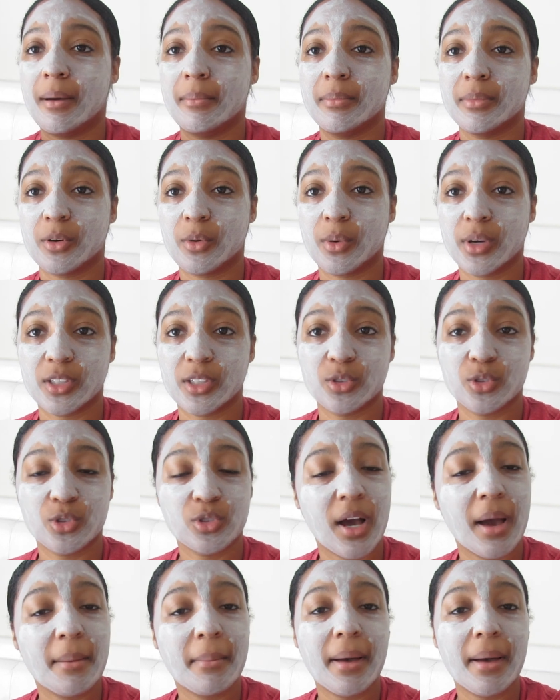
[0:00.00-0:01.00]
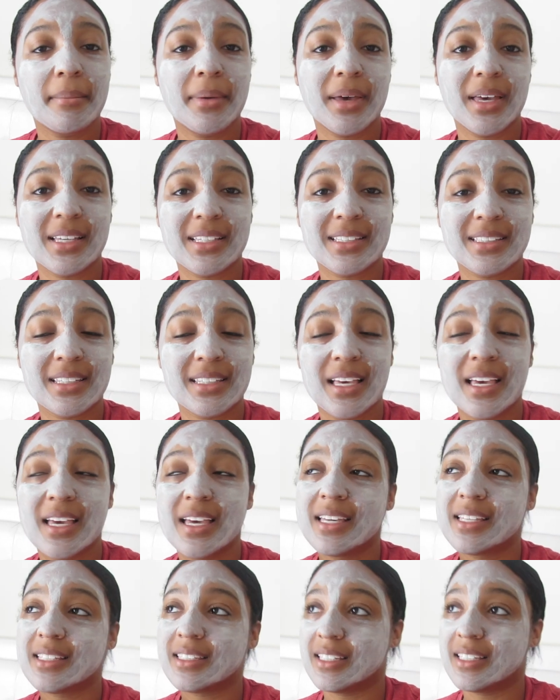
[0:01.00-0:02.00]
I'm going to try my best
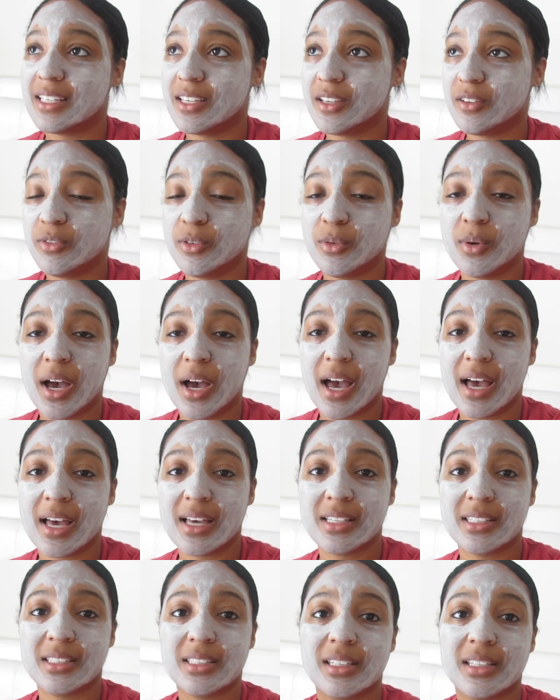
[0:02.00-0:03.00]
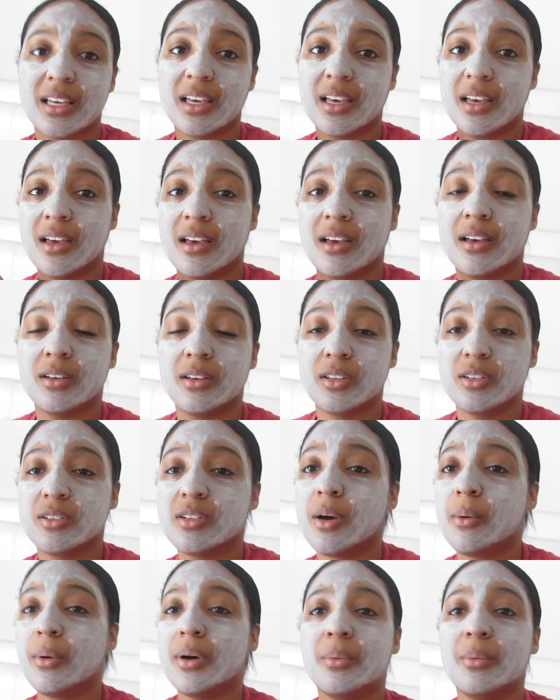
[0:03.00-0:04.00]
to give you guys you
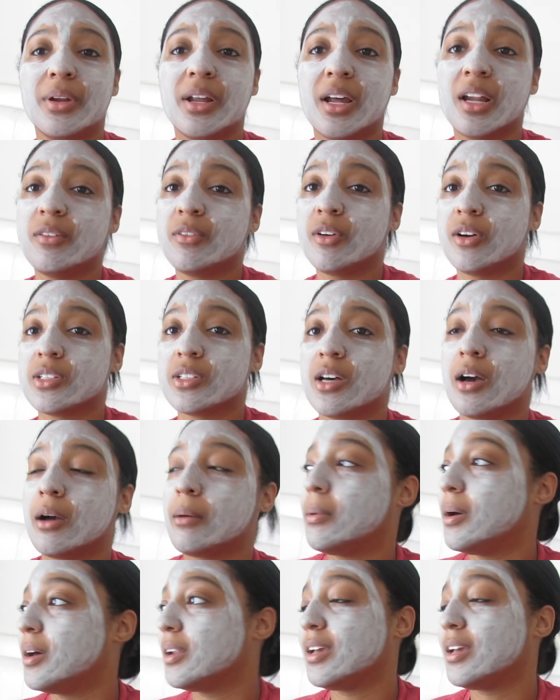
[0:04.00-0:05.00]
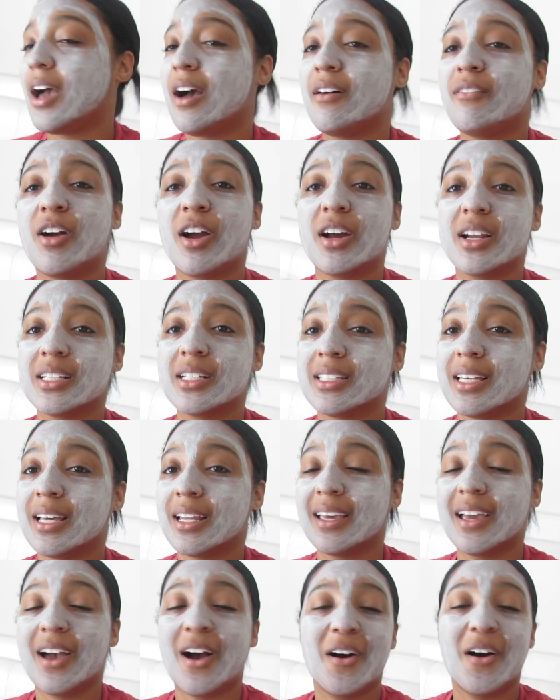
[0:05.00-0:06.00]
know what? We're not even going to talk about it. I've already said
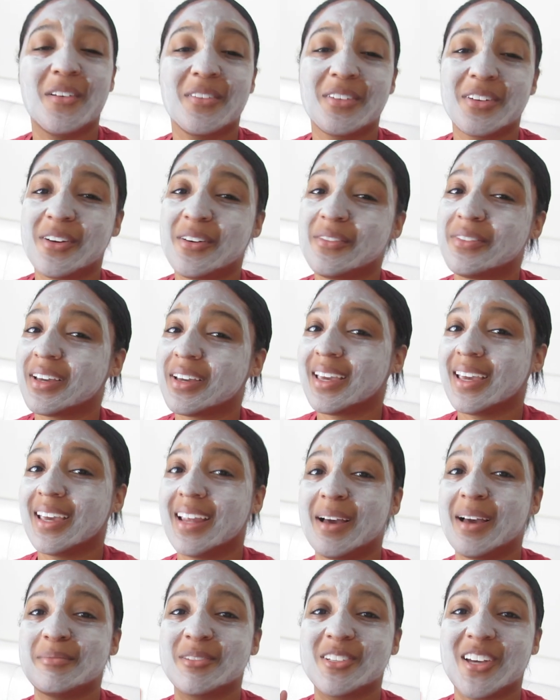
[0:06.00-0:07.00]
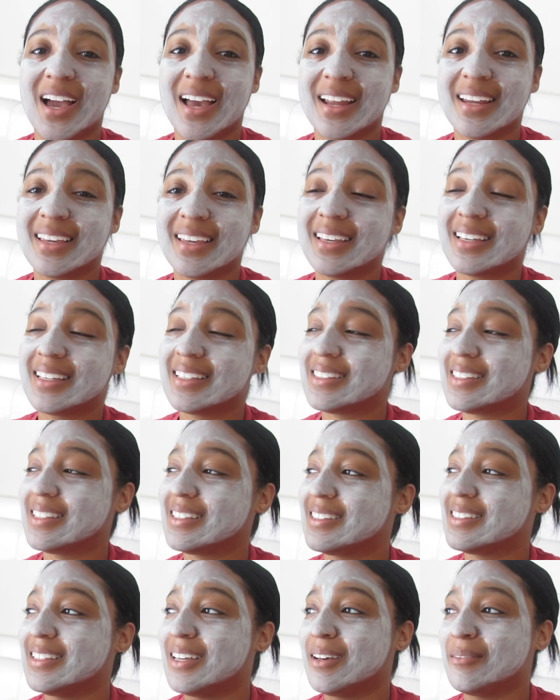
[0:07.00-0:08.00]
it over and over again. I'm trying to be
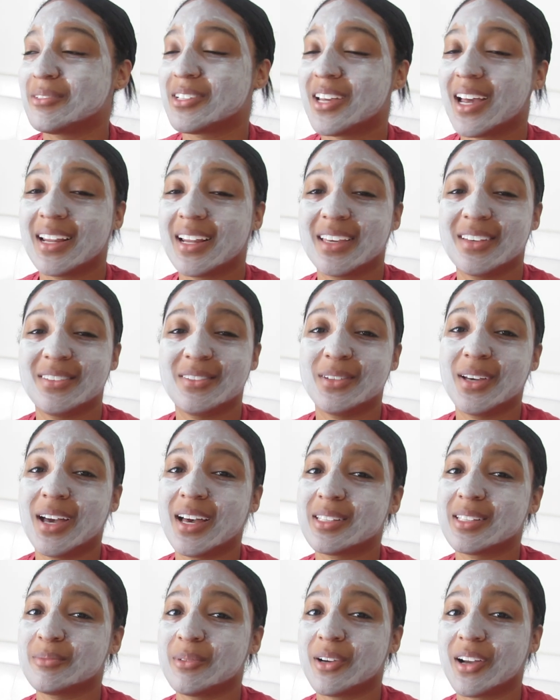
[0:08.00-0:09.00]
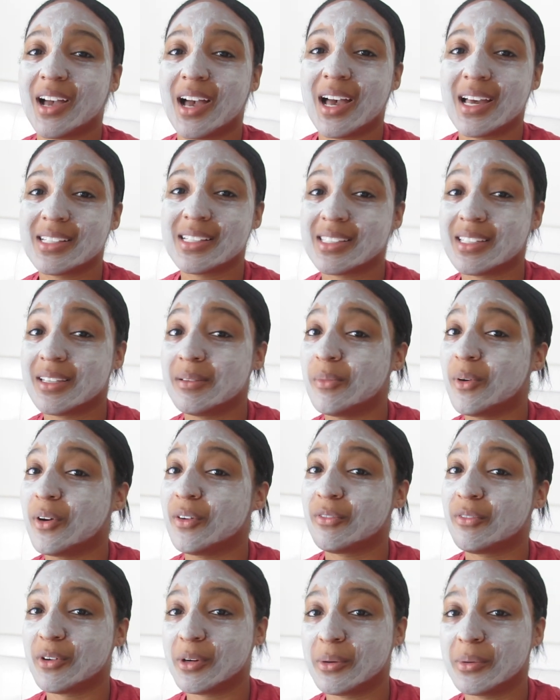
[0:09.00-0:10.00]
consistent. I'm trying to give you guys more content more
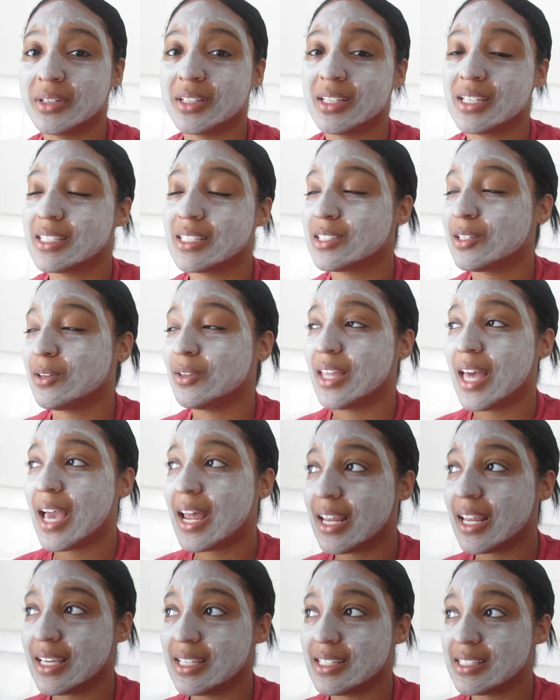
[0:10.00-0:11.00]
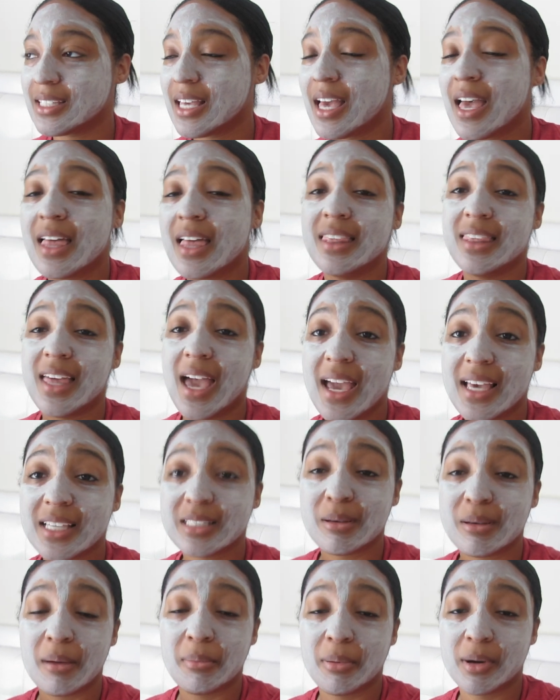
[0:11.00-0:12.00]
frequently. So that is that
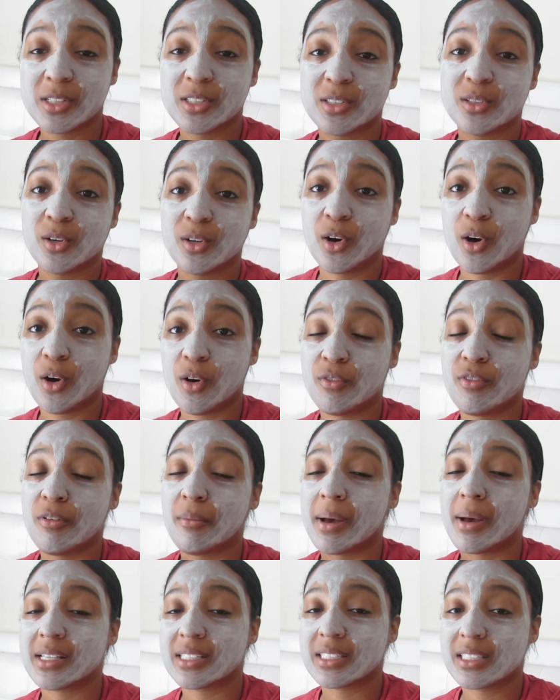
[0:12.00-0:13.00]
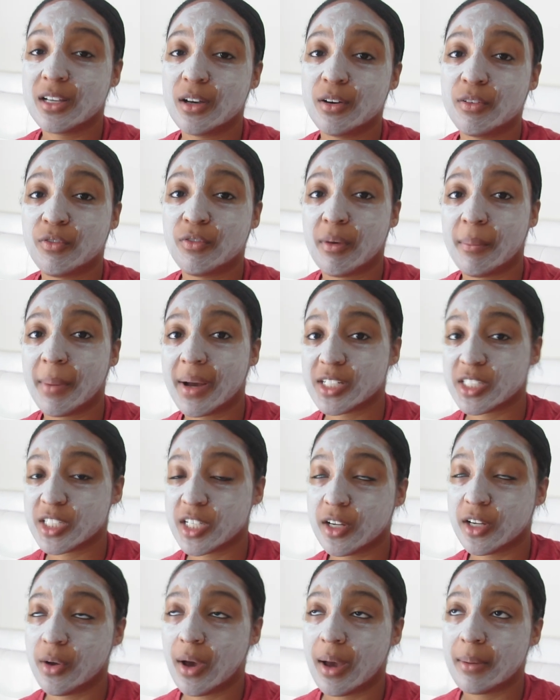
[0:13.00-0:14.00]
is my personal goal for myself, for my
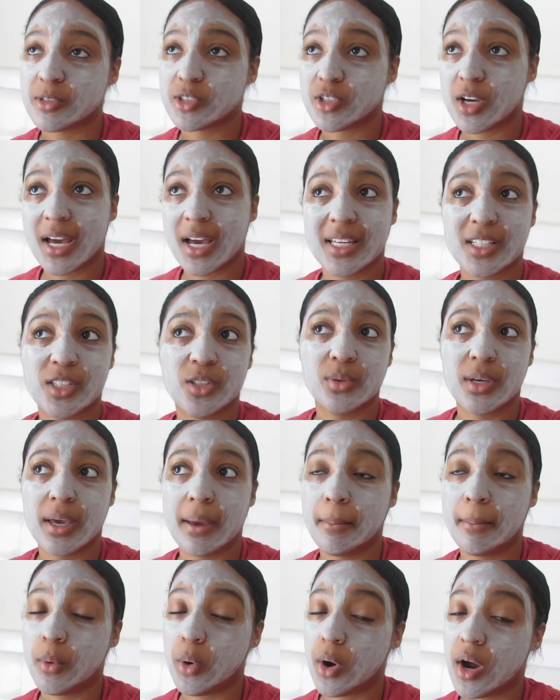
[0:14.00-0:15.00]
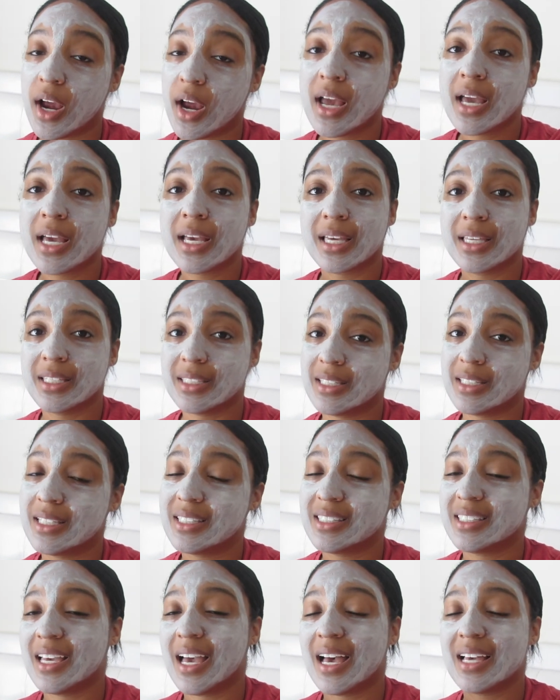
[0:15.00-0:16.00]
channel. I'm trying to get more consistent.